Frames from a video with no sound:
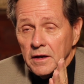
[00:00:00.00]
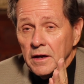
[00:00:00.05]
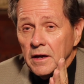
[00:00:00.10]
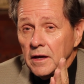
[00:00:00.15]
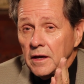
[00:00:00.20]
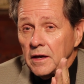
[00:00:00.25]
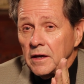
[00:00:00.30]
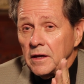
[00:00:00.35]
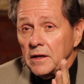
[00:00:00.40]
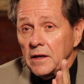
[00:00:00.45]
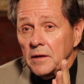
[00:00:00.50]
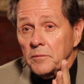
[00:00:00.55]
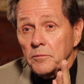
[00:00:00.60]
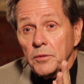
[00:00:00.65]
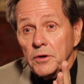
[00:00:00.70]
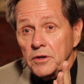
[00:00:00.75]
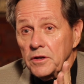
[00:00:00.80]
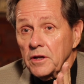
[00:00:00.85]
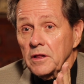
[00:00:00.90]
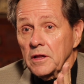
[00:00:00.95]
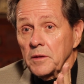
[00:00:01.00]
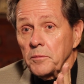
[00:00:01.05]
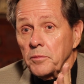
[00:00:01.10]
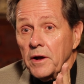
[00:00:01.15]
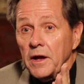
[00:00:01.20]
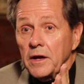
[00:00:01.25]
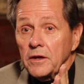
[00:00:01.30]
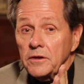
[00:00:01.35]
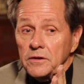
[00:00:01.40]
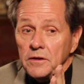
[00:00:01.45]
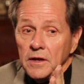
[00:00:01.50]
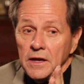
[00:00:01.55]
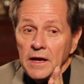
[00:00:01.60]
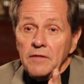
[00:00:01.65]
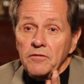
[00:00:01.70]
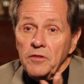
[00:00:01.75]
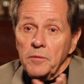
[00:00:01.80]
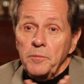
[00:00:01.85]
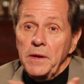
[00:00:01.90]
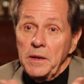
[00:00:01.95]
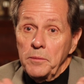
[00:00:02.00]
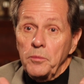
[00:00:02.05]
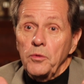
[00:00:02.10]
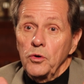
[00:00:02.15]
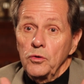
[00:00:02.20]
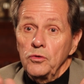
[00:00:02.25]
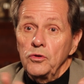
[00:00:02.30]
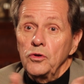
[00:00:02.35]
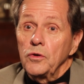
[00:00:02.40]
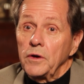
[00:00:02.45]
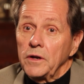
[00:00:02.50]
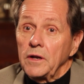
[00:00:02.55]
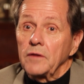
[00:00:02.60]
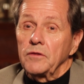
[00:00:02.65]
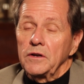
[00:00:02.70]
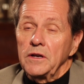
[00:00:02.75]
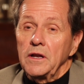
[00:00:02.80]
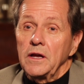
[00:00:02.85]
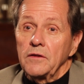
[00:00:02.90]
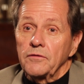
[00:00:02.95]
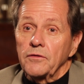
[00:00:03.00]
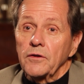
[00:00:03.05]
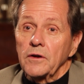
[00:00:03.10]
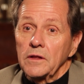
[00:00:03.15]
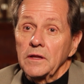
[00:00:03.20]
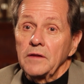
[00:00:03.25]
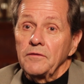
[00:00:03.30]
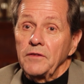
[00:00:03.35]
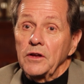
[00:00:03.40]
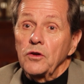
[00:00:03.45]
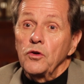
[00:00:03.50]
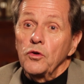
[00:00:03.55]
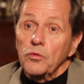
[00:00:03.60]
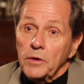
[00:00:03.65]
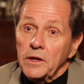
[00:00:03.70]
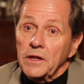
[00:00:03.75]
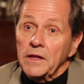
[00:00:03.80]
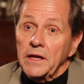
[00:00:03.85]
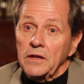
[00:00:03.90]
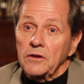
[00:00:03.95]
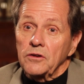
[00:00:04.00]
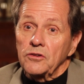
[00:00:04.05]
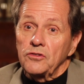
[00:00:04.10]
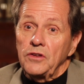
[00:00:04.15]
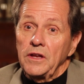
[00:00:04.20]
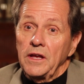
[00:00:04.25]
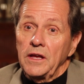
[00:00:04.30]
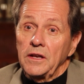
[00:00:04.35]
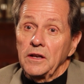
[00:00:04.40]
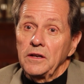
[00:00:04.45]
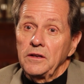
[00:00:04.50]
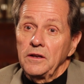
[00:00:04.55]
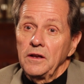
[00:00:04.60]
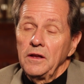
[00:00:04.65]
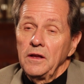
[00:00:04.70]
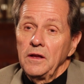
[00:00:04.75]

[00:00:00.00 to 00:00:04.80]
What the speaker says: and I'm particularly proud to have the people who do it every day for a living who really understand it